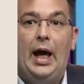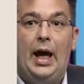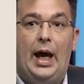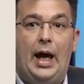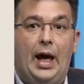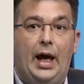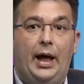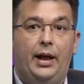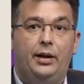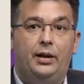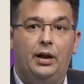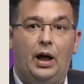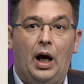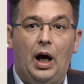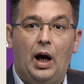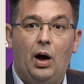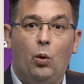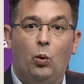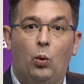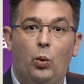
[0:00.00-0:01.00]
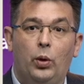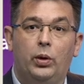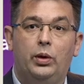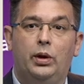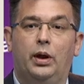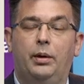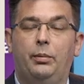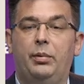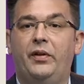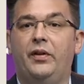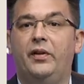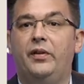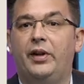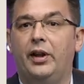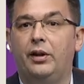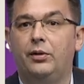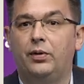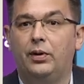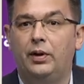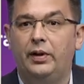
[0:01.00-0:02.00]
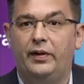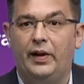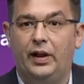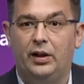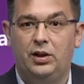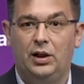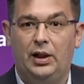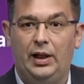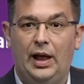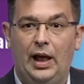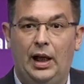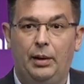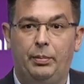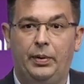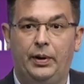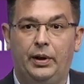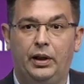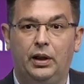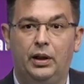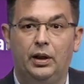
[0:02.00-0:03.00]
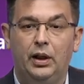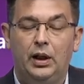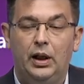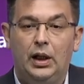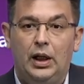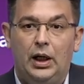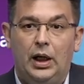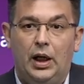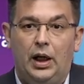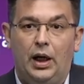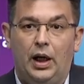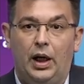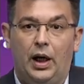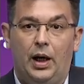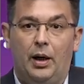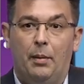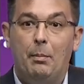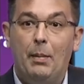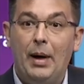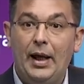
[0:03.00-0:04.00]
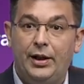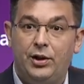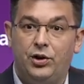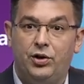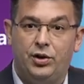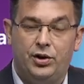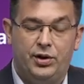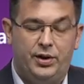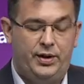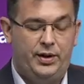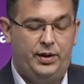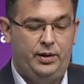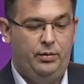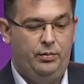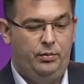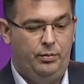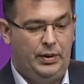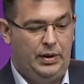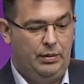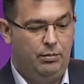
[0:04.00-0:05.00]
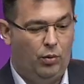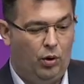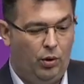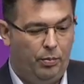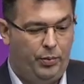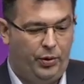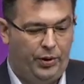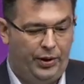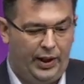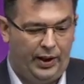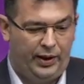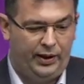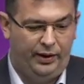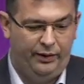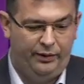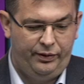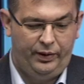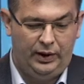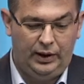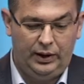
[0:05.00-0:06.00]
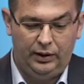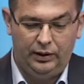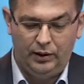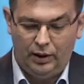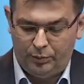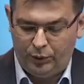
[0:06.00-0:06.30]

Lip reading: and how Business Central is actually helping managers be more productive in